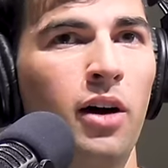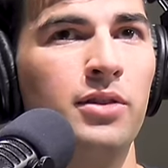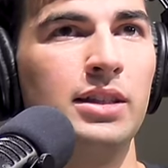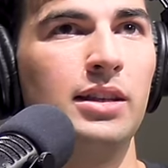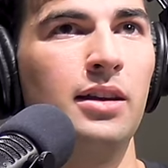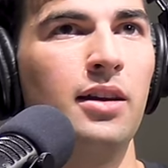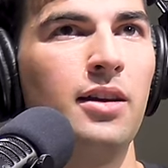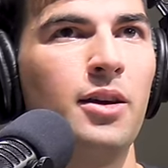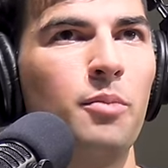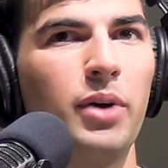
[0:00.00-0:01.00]
obviously
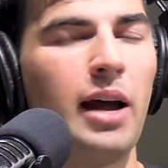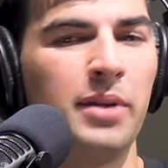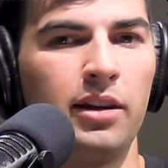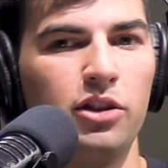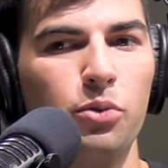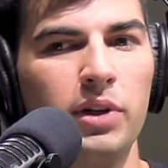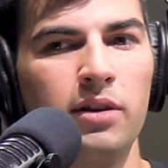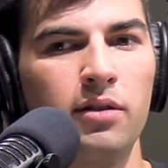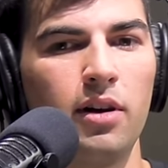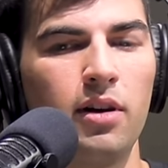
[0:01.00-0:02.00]
but I mean, you
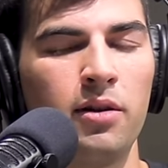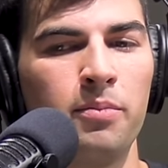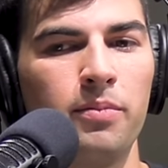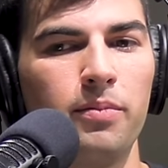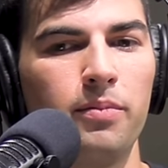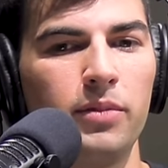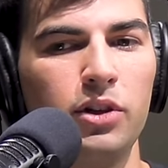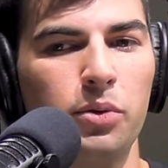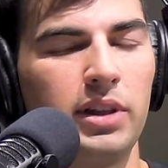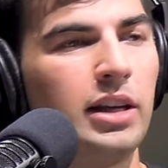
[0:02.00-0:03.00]
wouldn't, um,
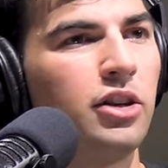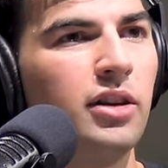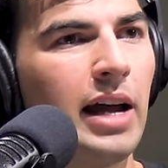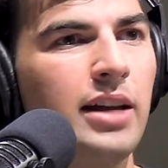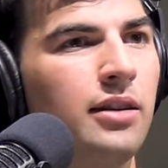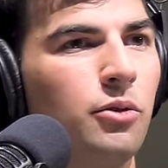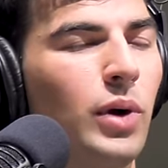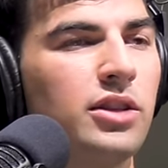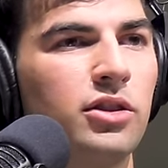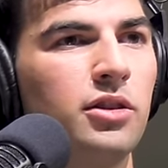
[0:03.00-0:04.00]
you would think you're in any
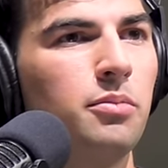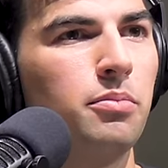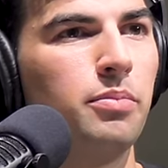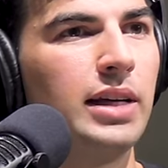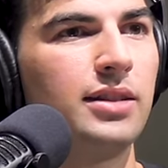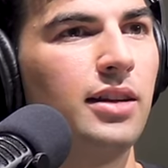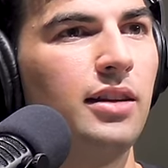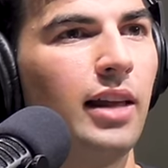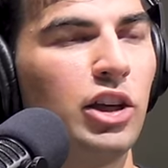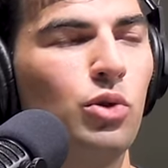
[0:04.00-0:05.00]
Western big
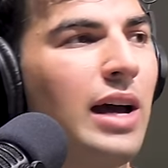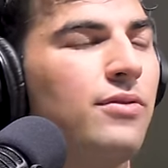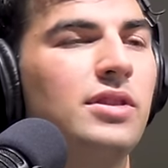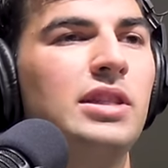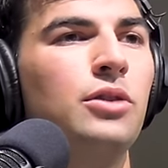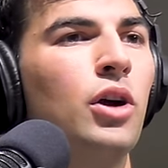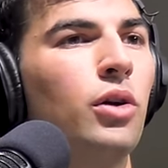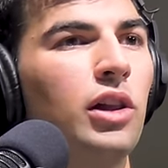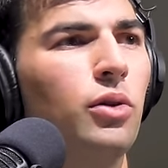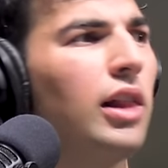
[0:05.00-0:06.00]
city. Like you'd have zero
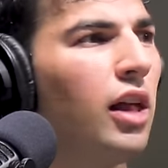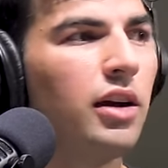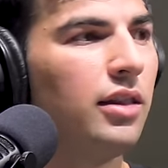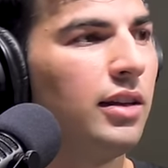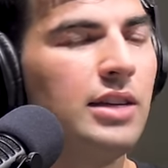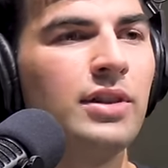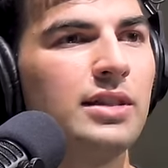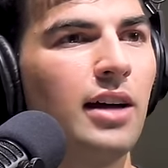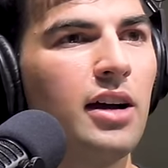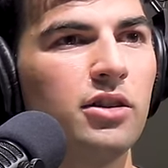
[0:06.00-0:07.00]
clue. A lot of the even
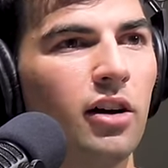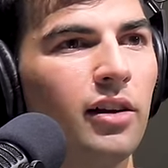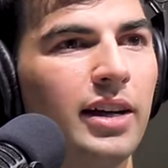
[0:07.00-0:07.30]
signs are all